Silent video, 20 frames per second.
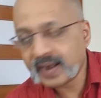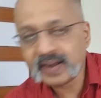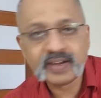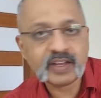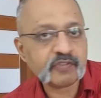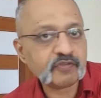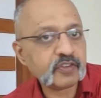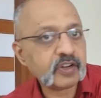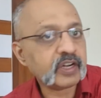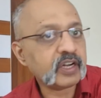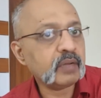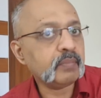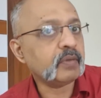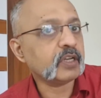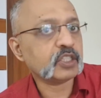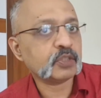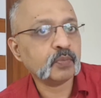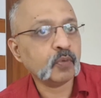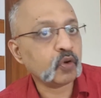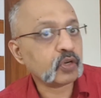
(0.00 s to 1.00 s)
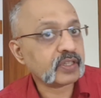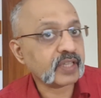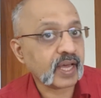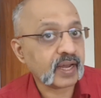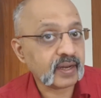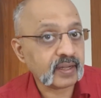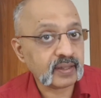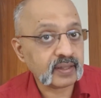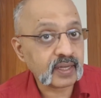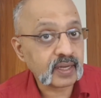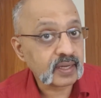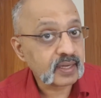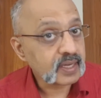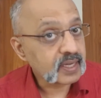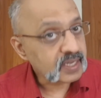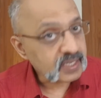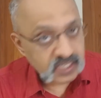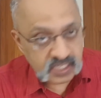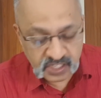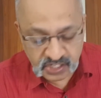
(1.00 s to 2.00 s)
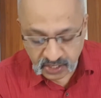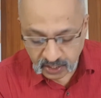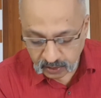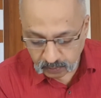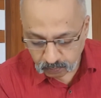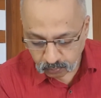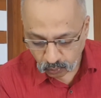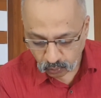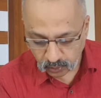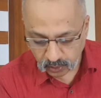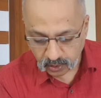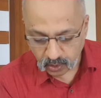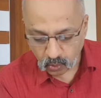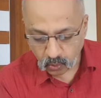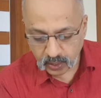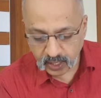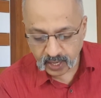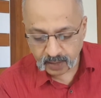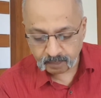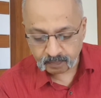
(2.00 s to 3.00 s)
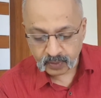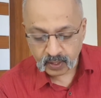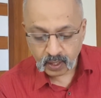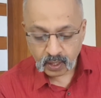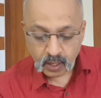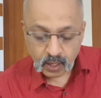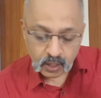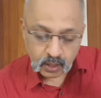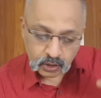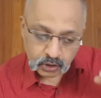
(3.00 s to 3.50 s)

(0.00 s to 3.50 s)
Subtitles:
and definitely much more than in the State Board. Okay.